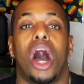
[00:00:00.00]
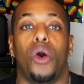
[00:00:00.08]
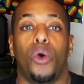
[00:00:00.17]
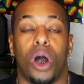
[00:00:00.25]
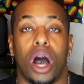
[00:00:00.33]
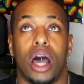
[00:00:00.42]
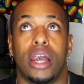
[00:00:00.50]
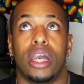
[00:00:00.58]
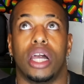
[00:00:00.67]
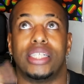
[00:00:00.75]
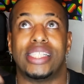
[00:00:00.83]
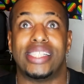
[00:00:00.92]

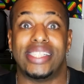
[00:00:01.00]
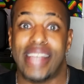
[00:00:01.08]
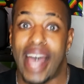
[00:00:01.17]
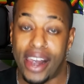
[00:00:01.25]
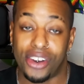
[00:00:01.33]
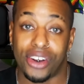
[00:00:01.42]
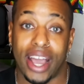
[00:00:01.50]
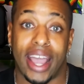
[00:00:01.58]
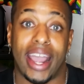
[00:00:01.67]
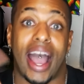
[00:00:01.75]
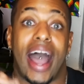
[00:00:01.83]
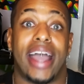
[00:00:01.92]
on Saturday,